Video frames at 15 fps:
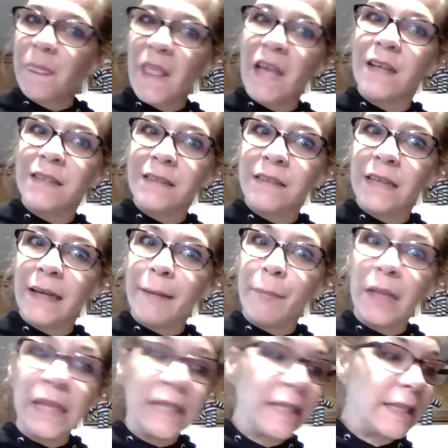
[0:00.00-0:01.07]
As I'm a
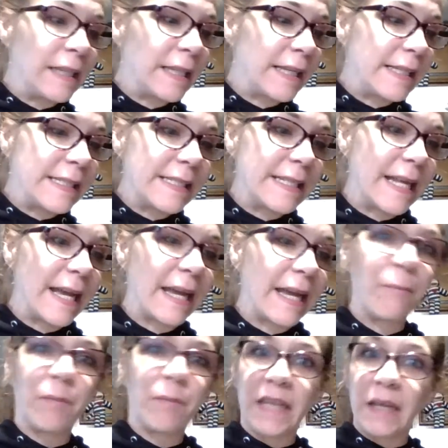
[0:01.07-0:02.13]
little late today,
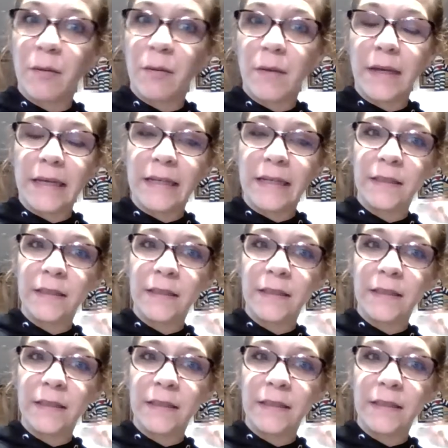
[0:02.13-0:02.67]
getting my